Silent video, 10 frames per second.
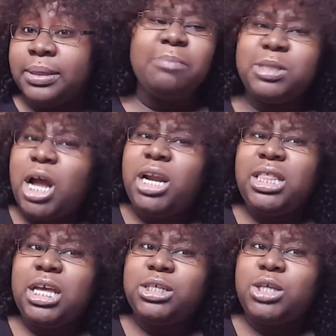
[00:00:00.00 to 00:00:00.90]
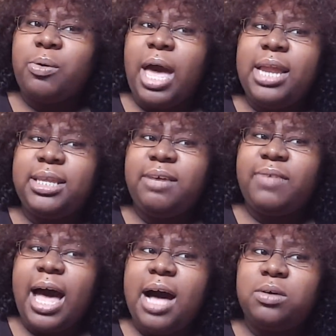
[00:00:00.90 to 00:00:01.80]
I'm starting to think it's okay to leave
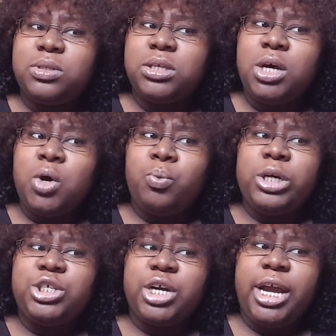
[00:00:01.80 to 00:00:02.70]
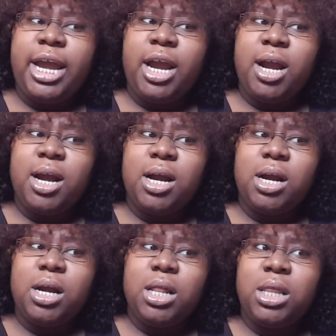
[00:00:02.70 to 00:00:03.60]
the house with your
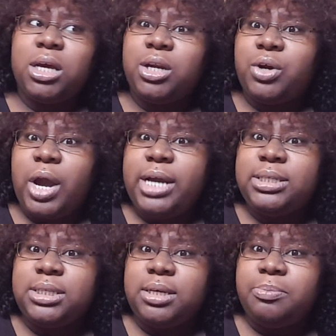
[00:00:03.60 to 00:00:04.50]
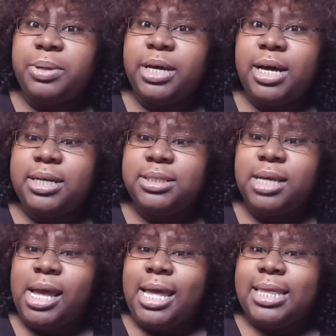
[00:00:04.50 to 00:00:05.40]
hair looking crazy because
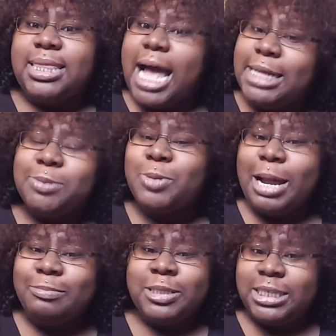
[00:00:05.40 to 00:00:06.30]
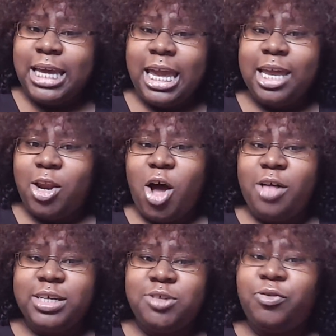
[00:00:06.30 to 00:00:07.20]
that's what I'm seeing in all
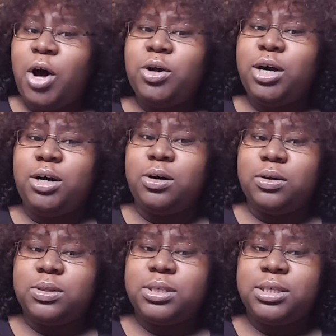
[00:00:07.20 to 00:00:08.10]
these photos.